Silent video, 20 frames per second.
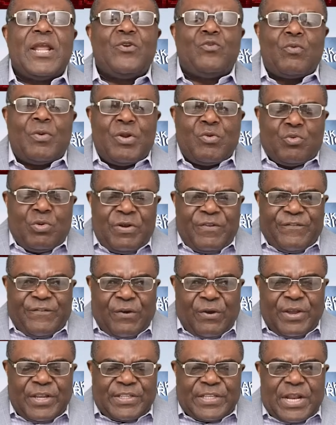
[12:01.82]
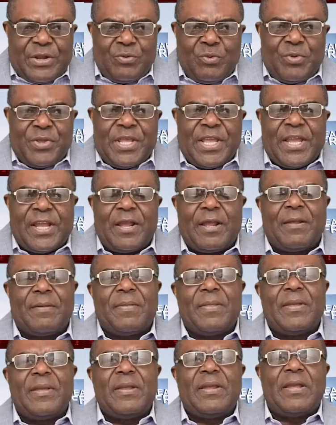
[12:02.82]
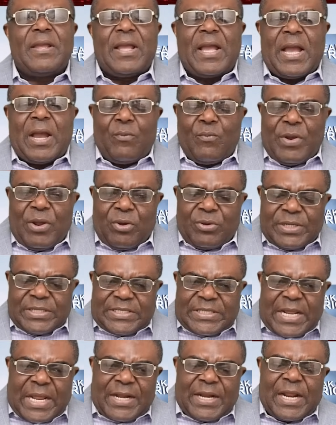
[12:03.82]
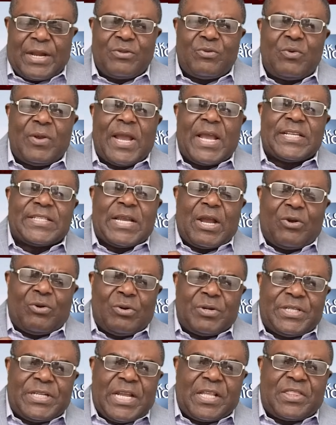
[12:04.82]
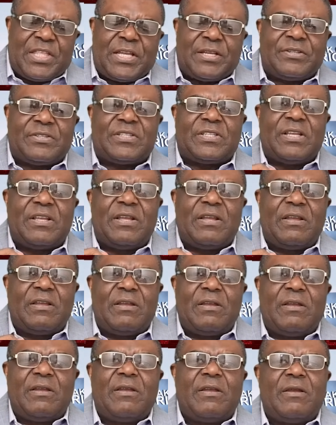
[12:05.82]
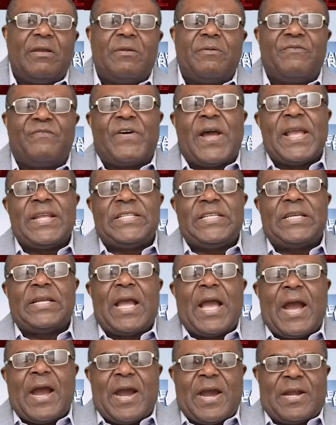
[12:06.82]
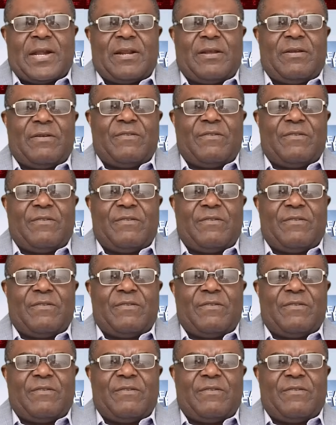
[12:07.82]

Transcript: 2024 is a new year, and we understand that you guys are going to take things fighting hard